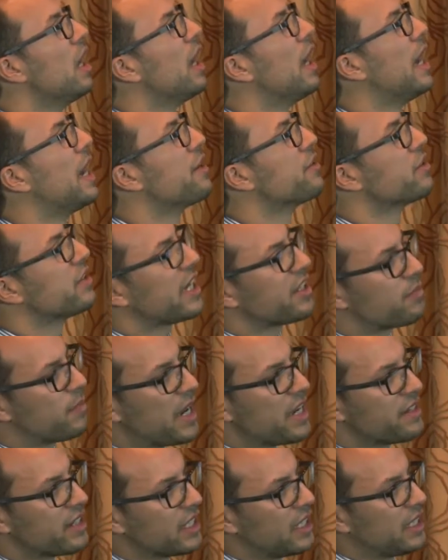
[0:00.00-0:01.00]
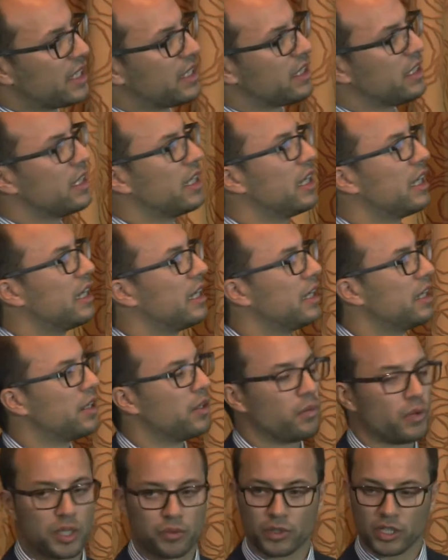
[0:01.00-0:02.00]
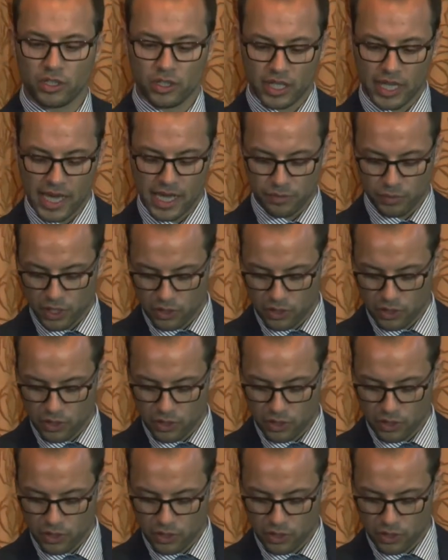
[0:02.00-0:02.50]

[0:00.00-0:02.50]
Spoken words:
So that's basically what we look at.